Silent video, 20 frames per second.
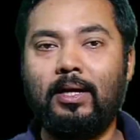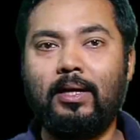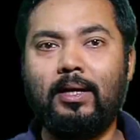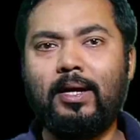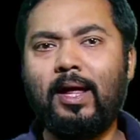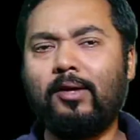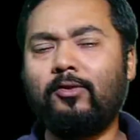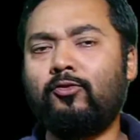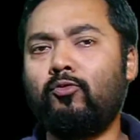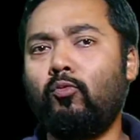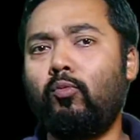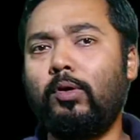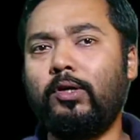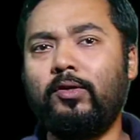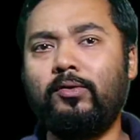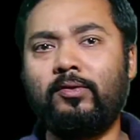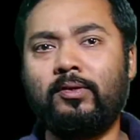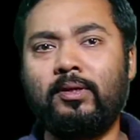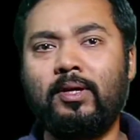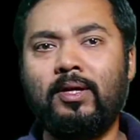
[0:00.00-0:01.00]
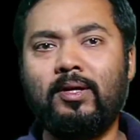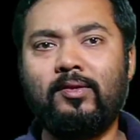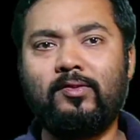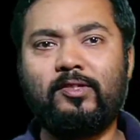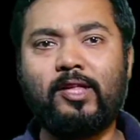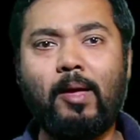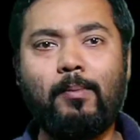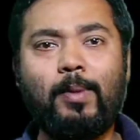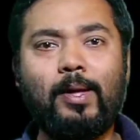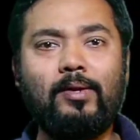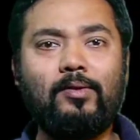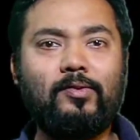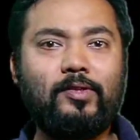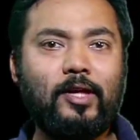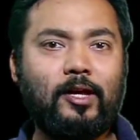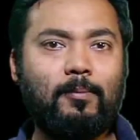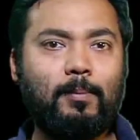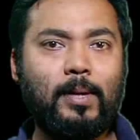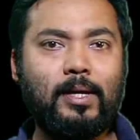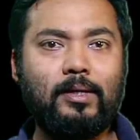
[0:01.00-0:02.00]
Next, what is
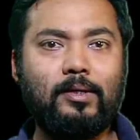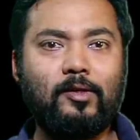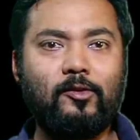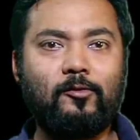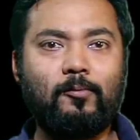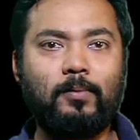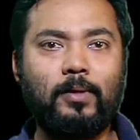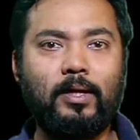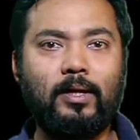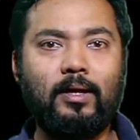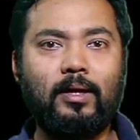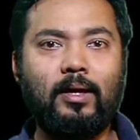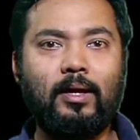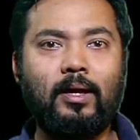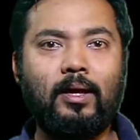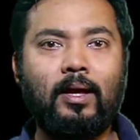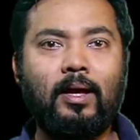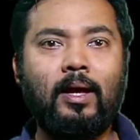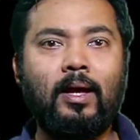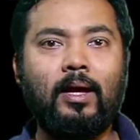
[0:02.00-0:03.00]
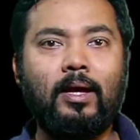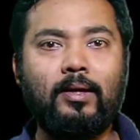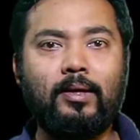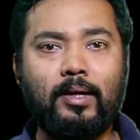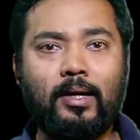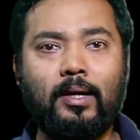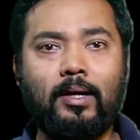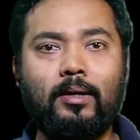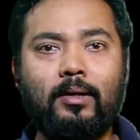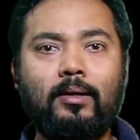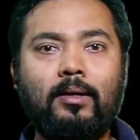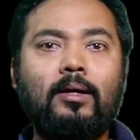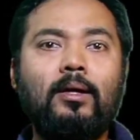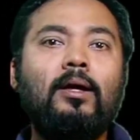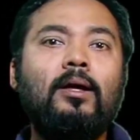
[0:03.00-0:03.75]
7-segment display? Here,